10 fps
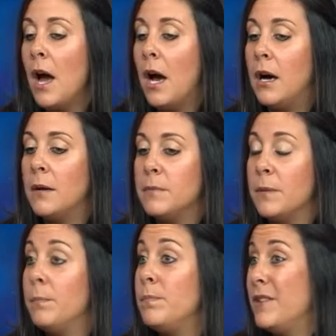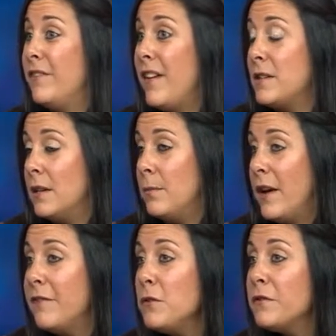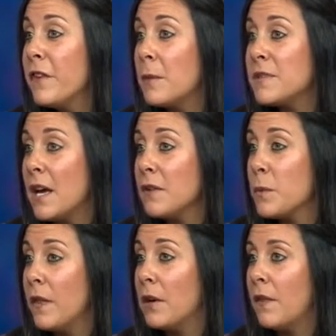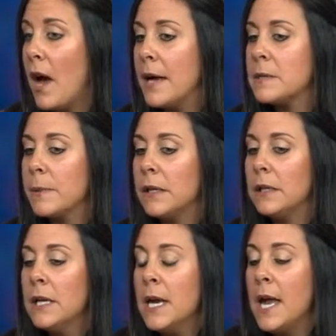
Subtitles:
to buy food for themselves when they're in the hospital.